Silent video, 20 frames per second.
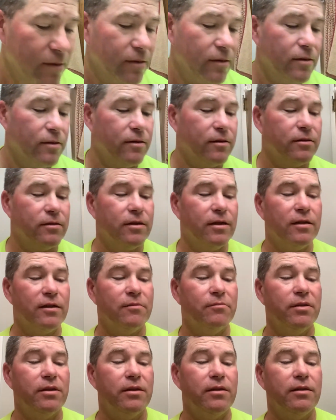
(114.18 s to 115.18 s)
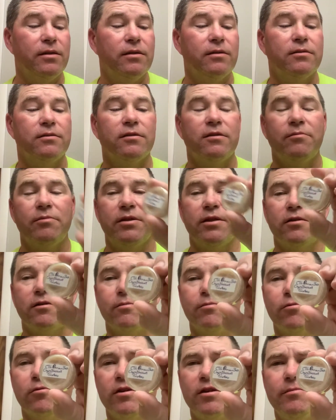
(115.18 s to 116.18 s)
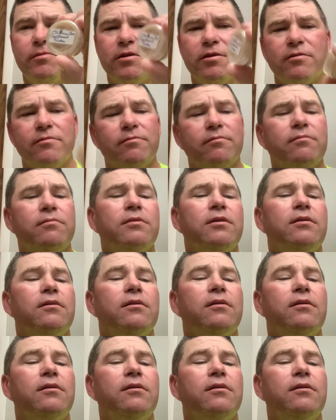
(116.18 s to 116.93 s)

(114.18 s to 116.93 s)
is going to be CBL Premium